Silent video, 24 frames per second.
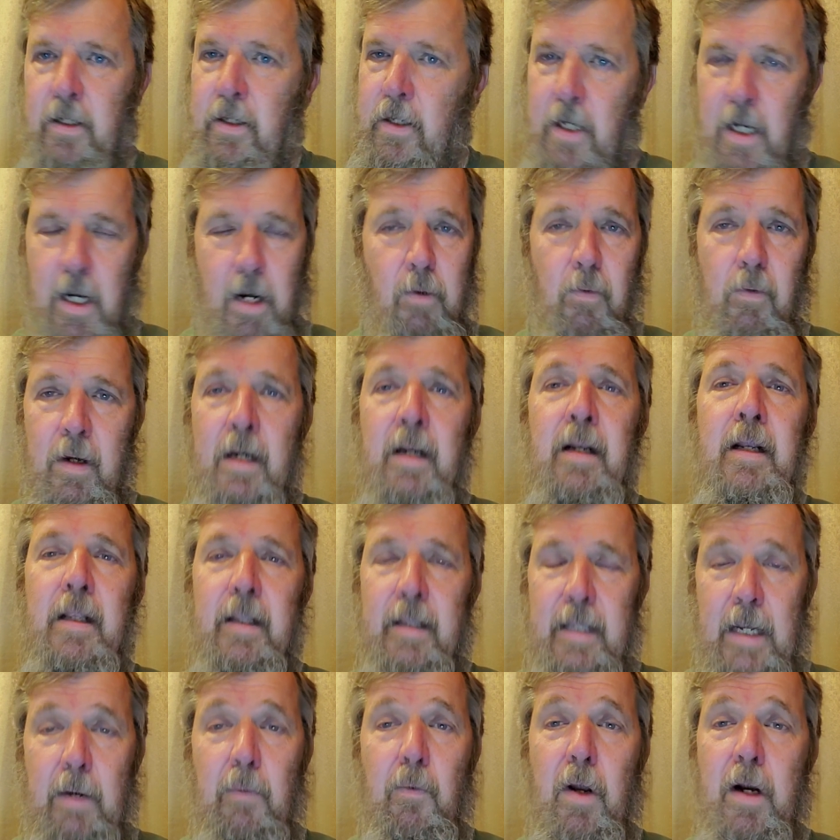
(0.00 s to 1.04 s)
No,
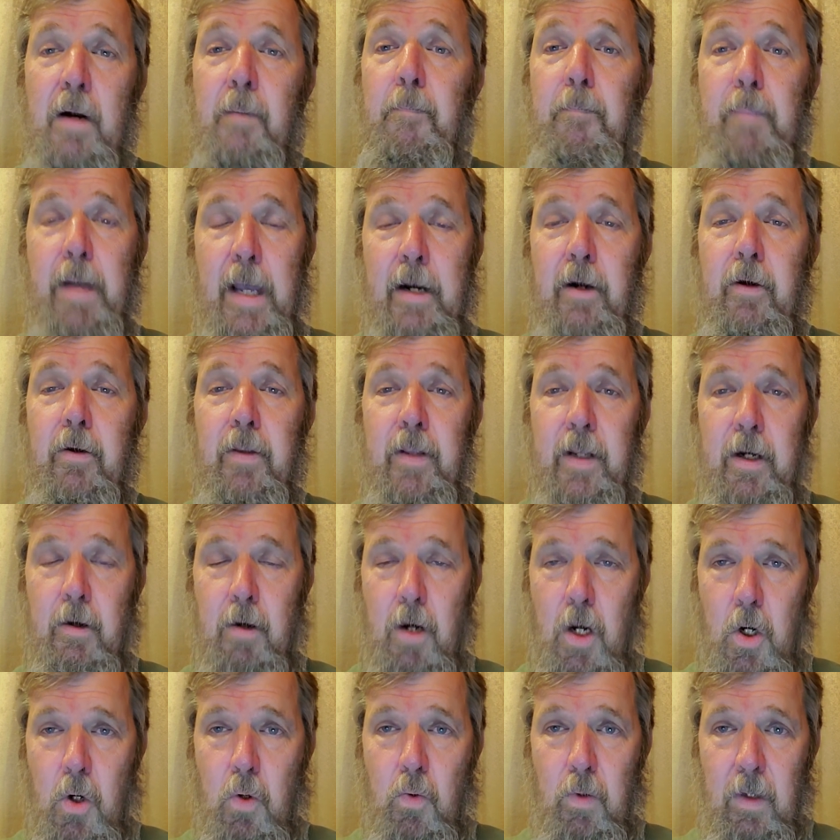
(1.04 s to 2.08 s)
they want to better
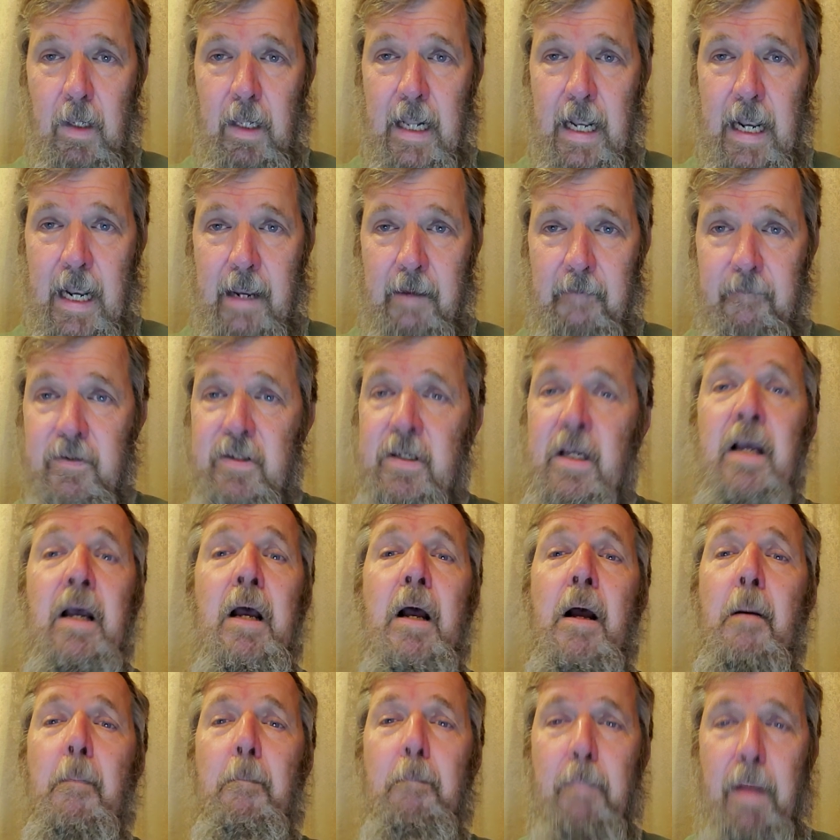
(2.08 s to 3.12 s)
their own lives
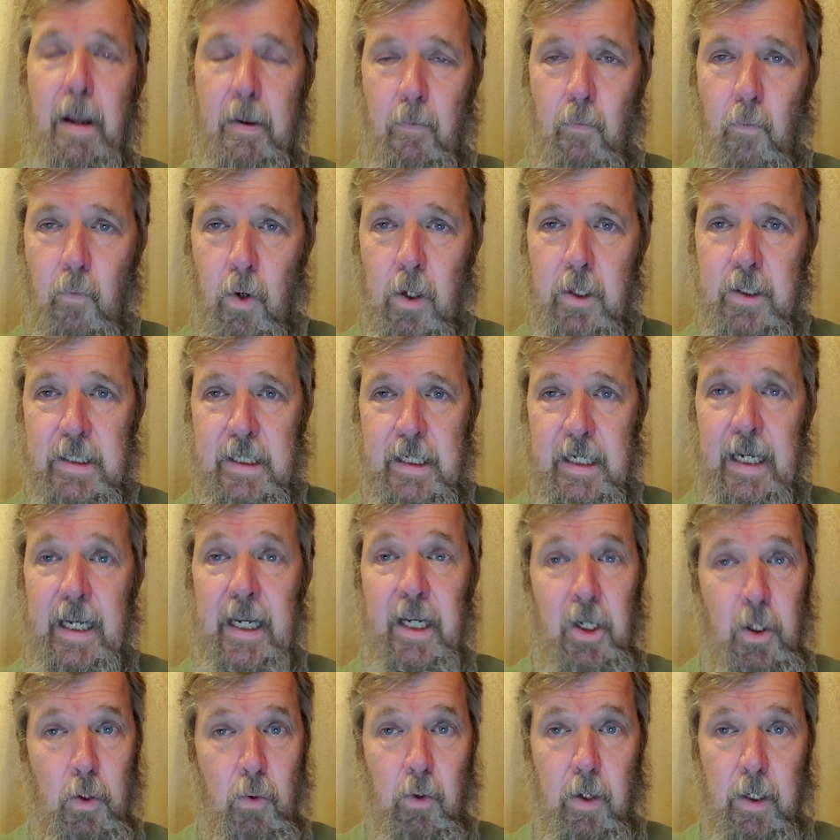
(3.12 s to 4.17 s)
by
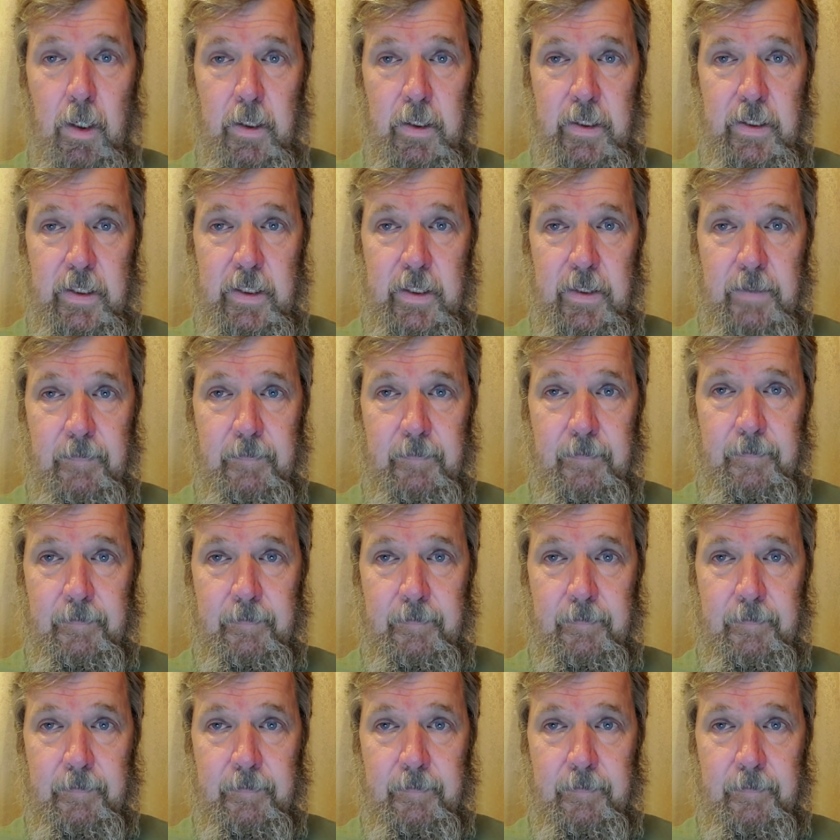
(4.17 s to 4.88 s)
worsening yours.